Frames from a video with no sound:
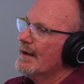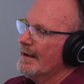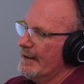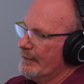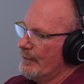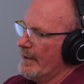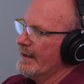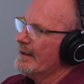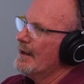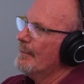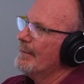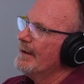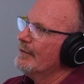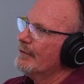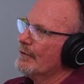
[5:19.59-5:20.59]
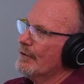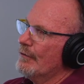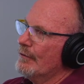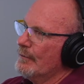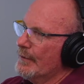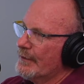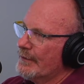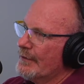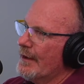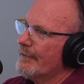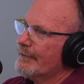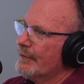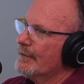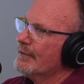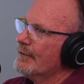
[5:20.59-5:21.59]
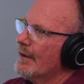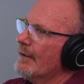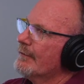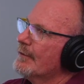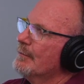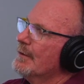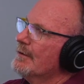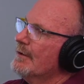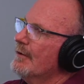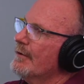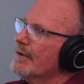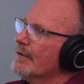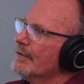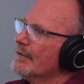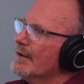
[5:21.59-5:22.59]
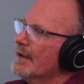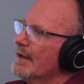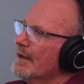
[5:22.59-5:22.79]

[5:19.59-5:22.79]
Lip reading: that's why companies are going with softer and softer materials,